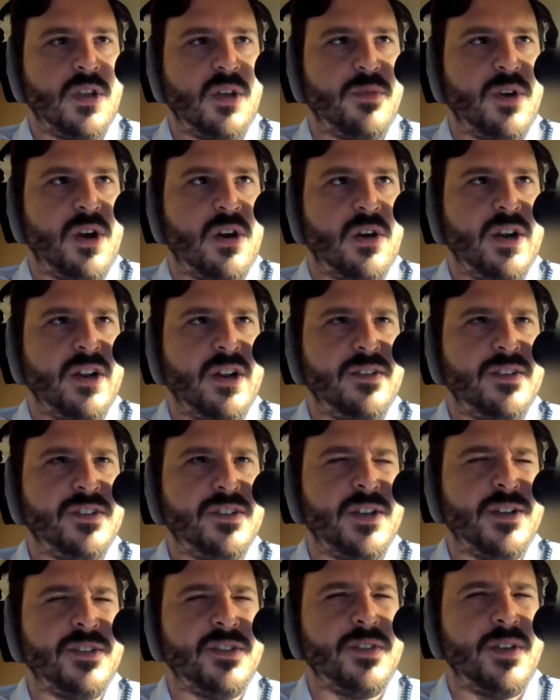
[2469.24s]
And we are getting these
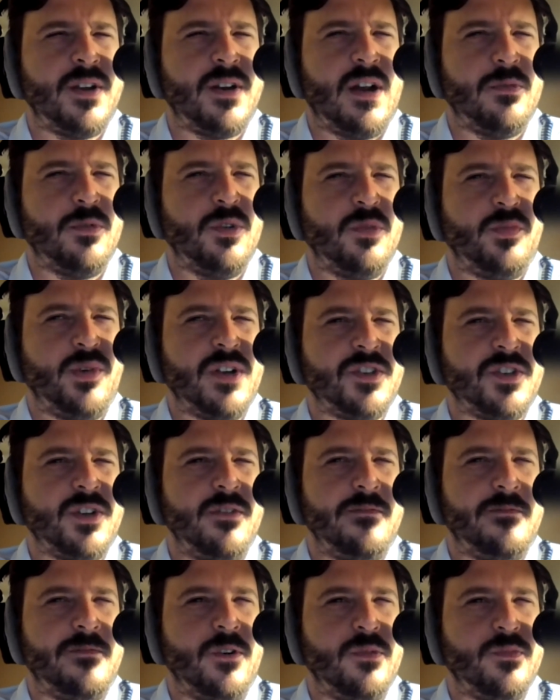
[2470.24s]
hints that I will press
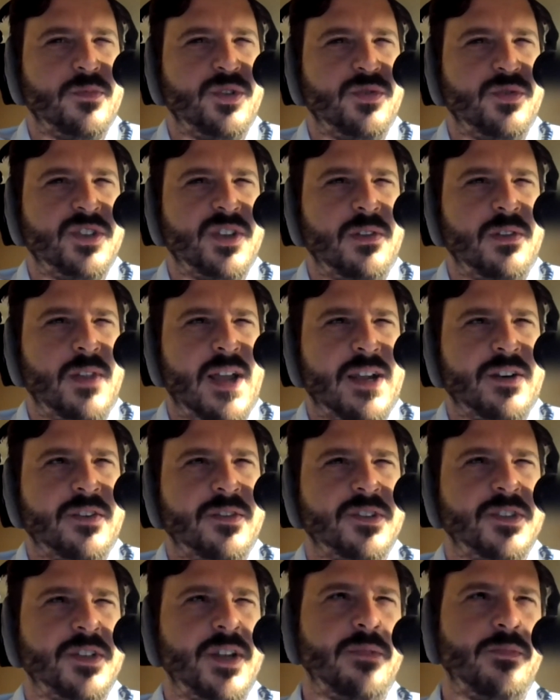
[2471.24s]
confirm to select the
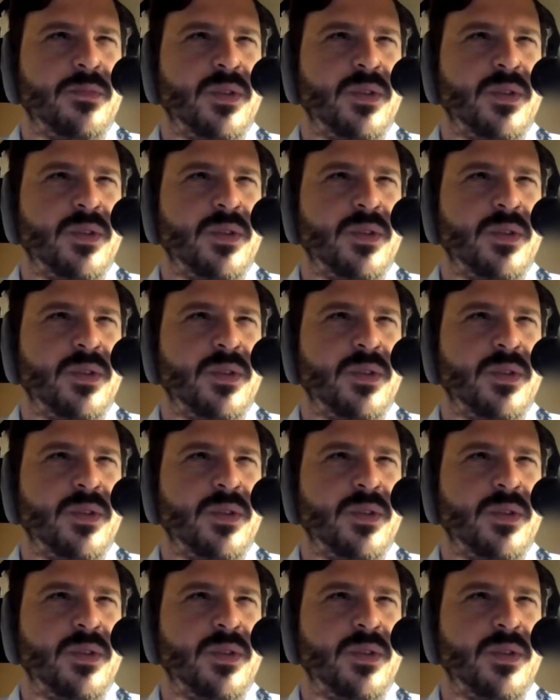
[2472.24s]
state.